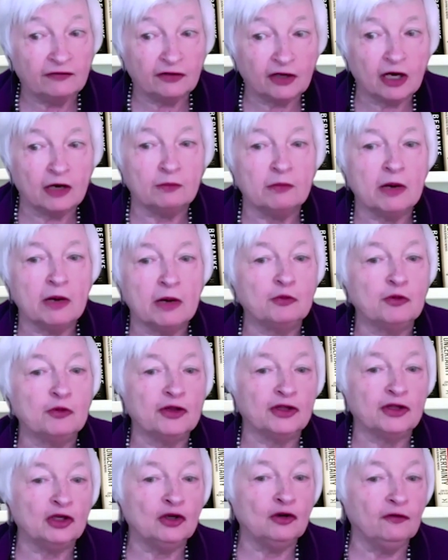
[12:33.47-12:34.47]
come up with
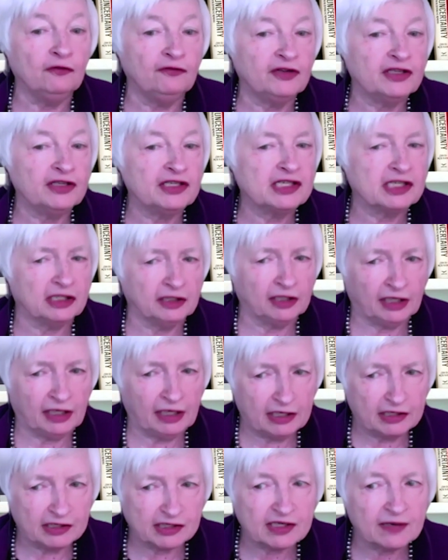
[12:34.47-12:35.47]
new
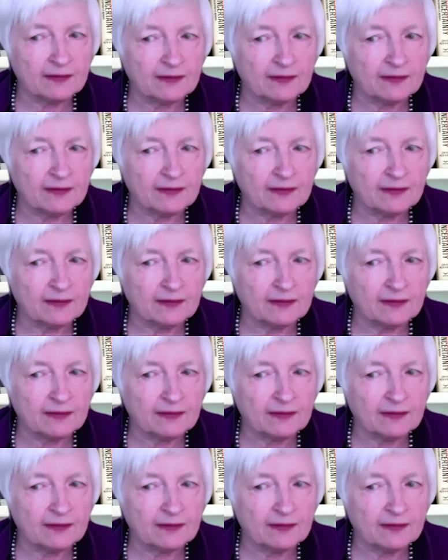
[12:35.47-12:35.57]
facilities.